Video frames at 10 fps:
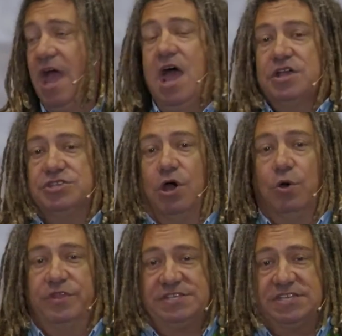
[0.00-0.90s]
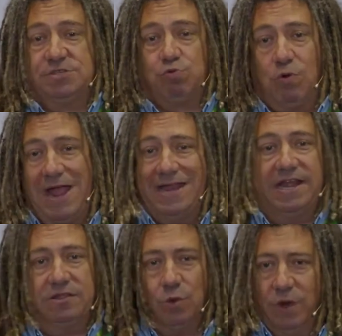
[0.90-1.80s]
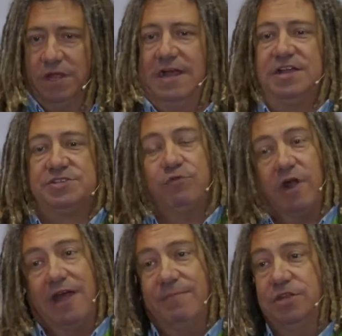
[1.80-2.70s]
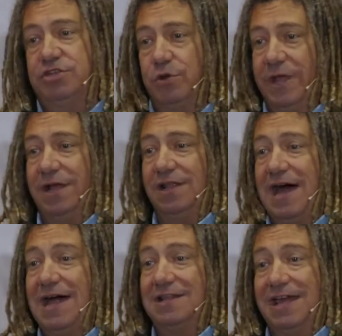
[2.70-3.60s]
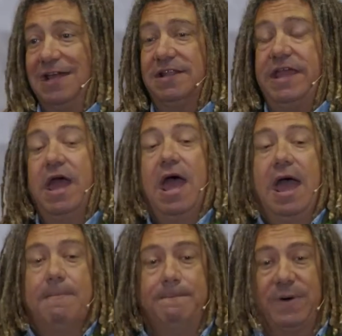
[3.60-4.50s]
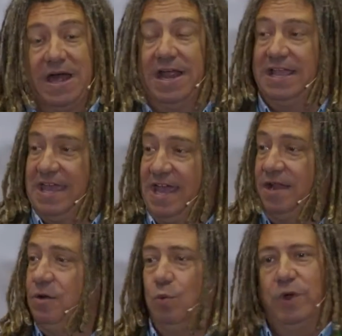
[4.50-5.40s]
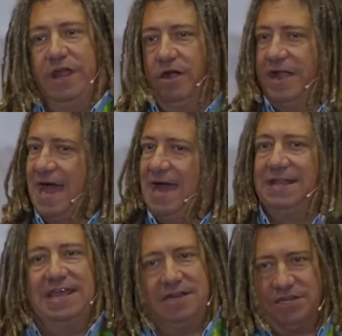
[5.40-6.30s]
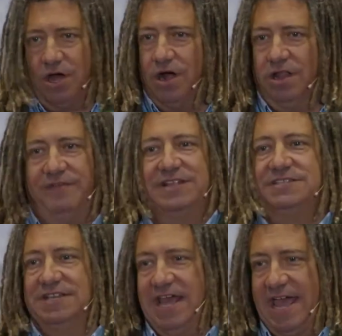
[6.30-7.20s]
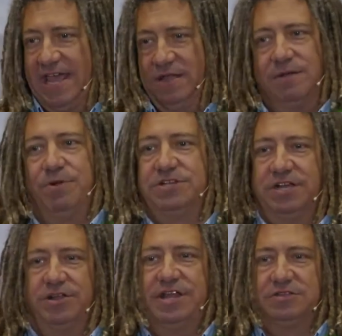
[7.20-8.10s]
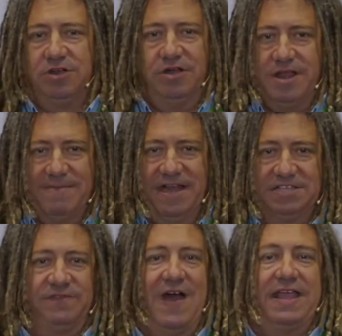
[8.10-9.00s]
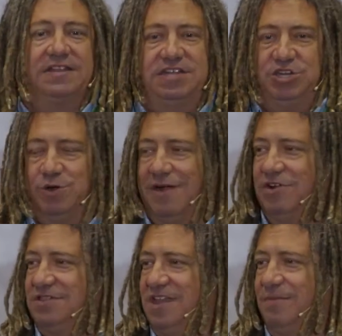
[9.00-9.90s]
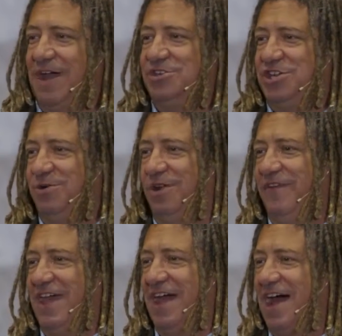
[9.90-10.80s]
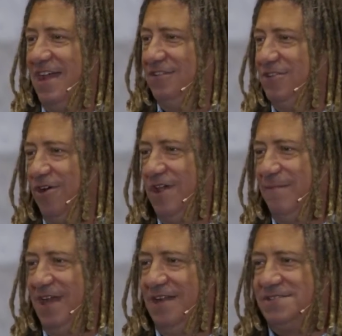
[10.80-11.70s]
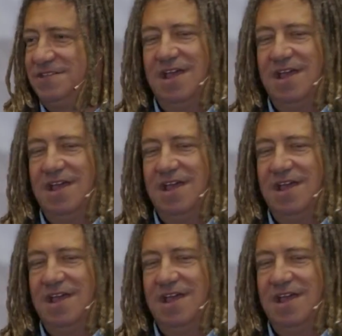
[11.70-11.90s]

So this is right in the wheelhouse of what I've been doing a lot lately, but again, we are not getting to all of it today, particularly in 30 minutes. If I could teach you everything about generative AI in 30 minutes,